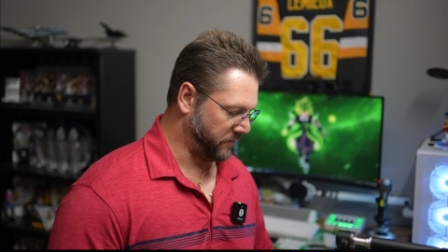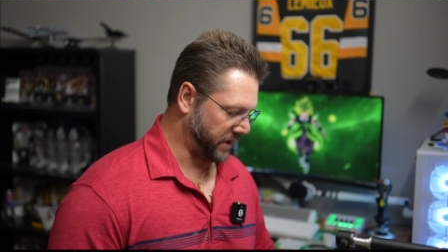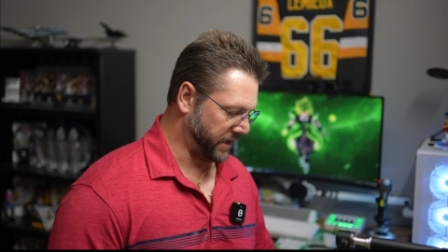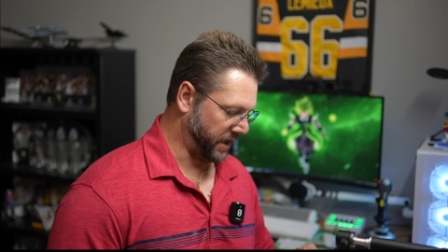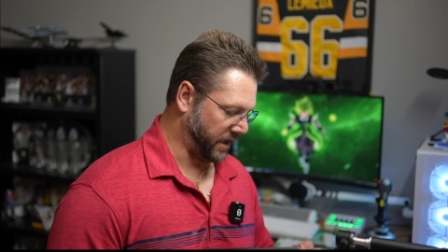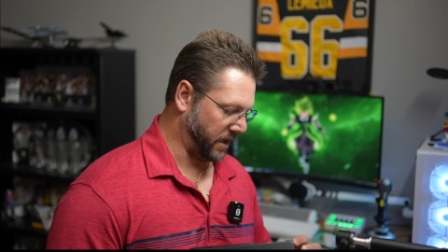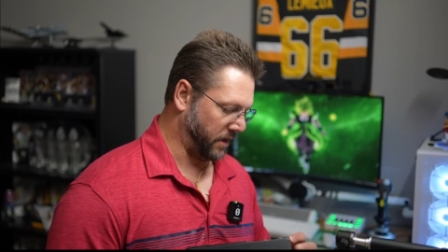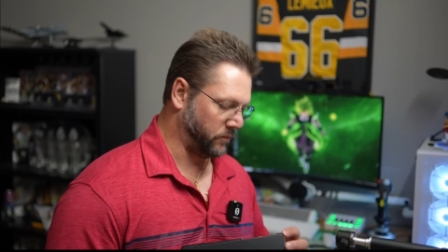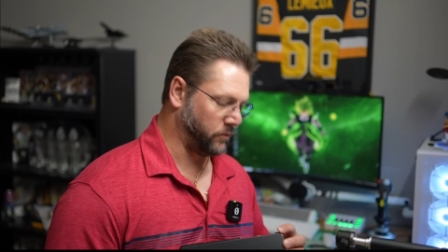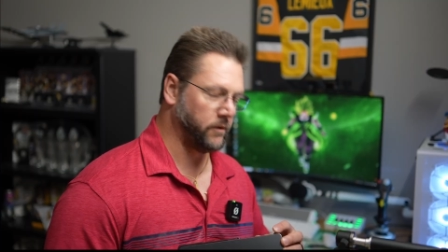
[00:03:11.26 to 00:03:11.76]
But
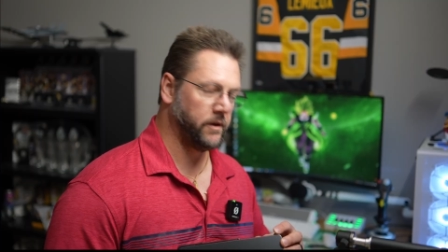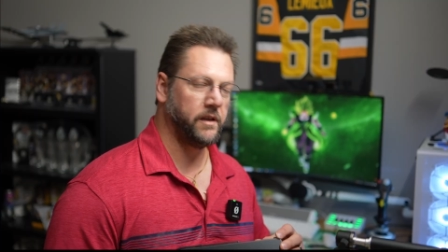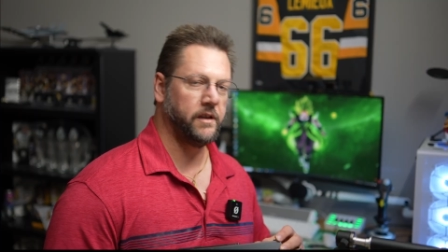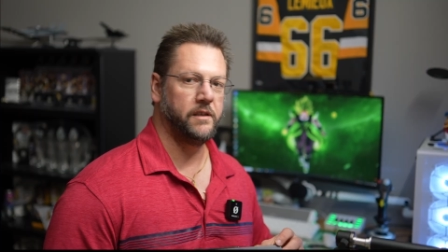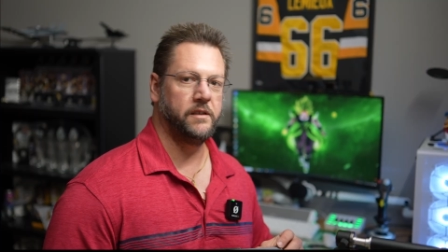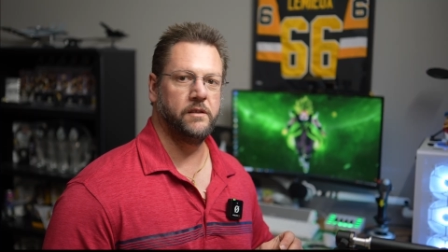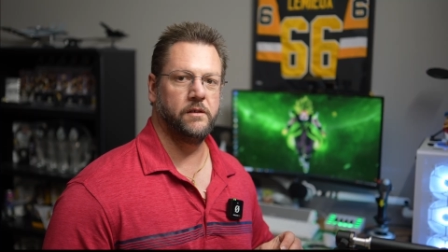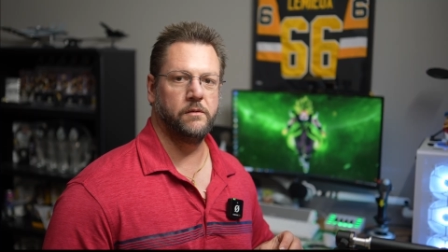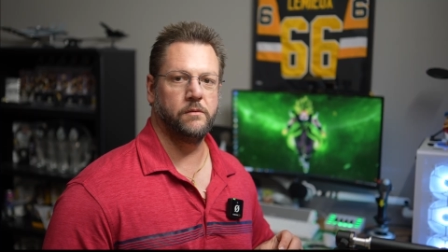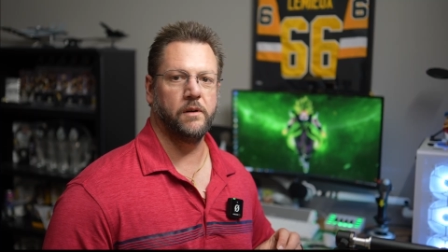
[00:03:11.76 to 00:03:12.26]
yeah, I really
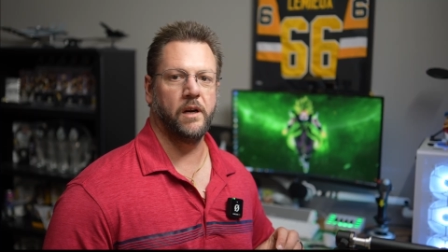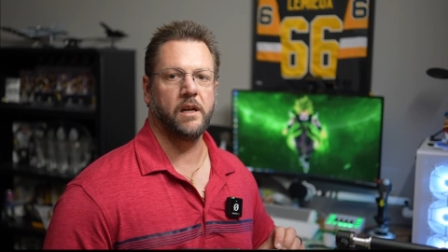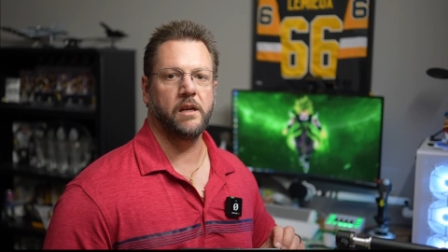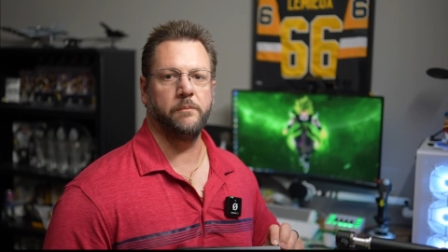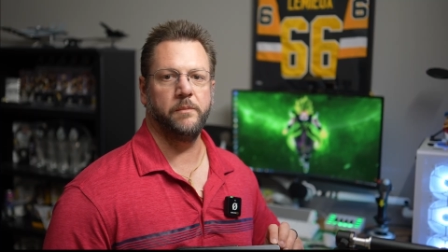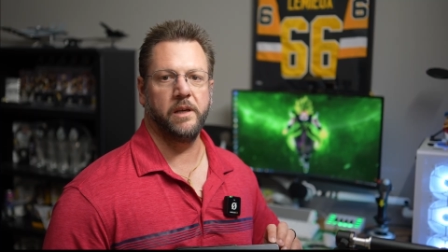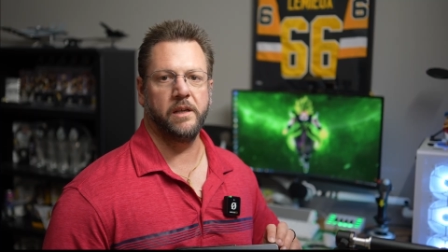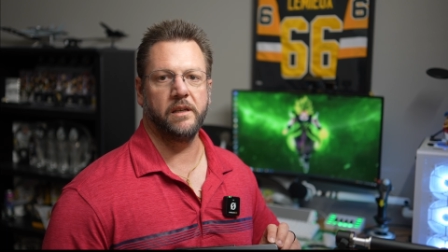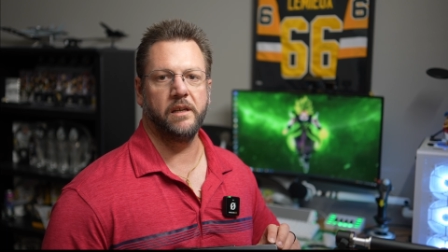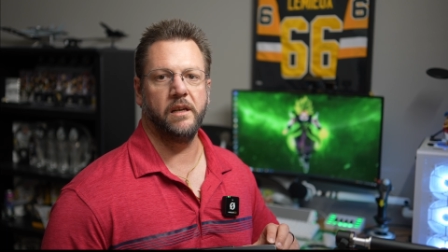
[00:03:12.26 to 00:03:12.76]
do
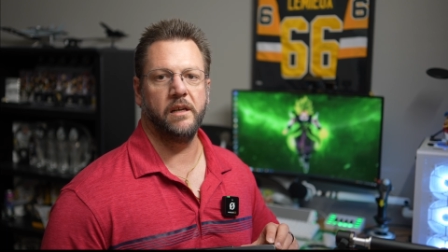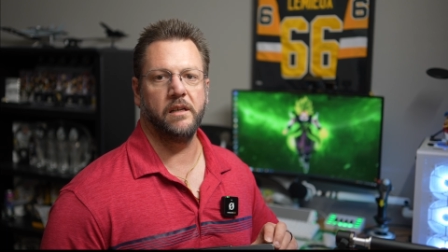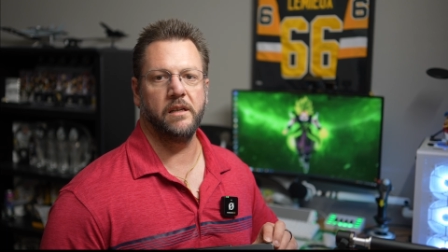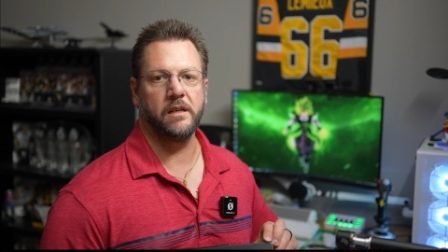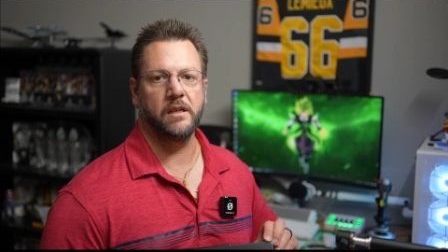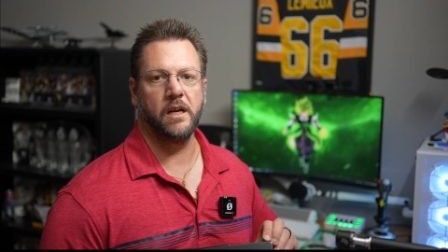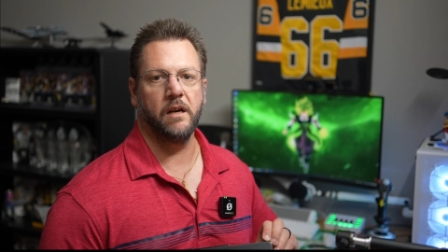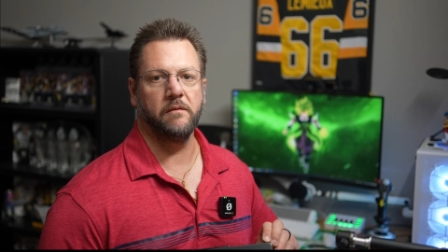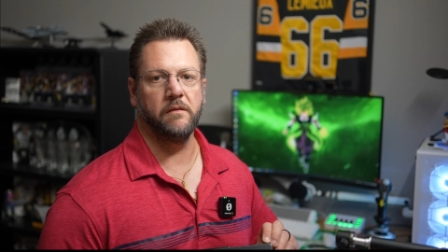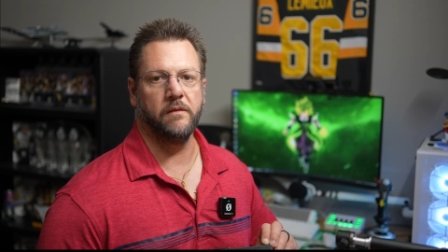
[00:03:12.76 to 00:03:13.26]
recommend getting a
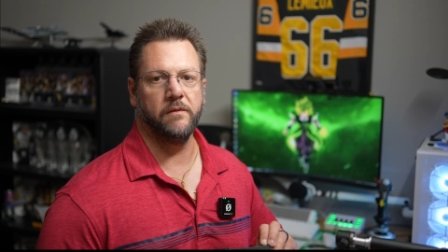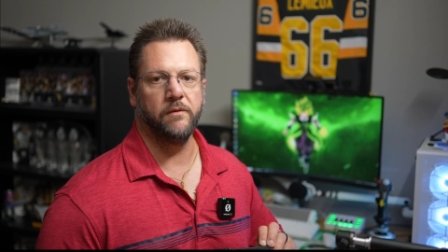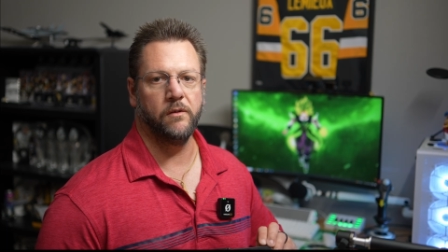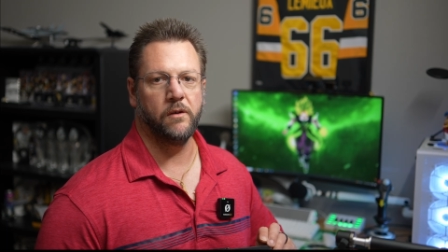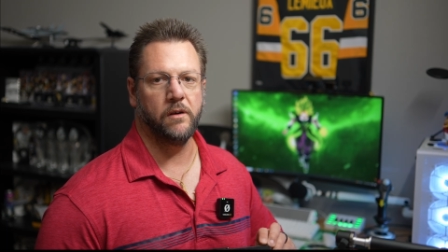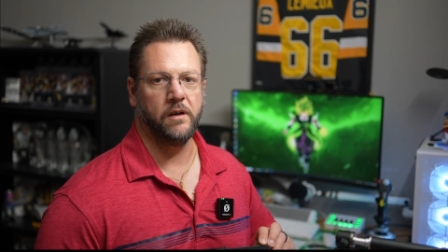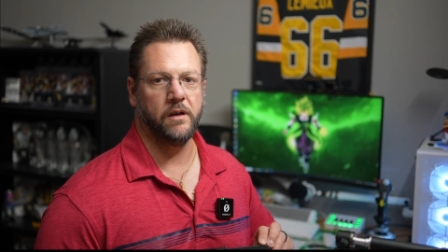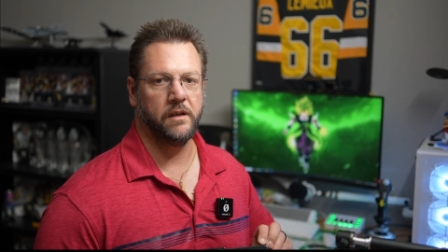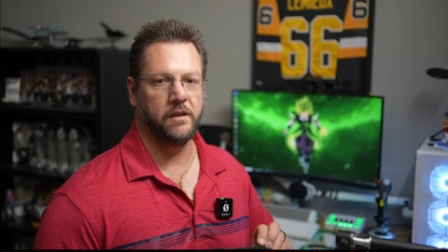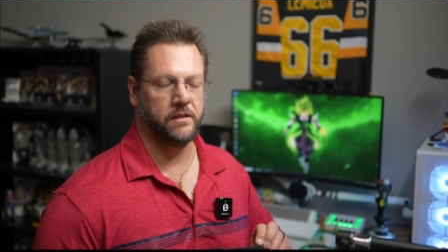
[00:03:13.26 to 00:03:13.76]
cover
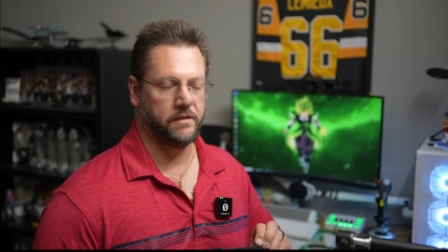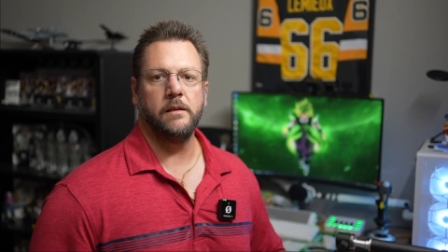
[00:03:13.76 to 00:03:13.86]
for it.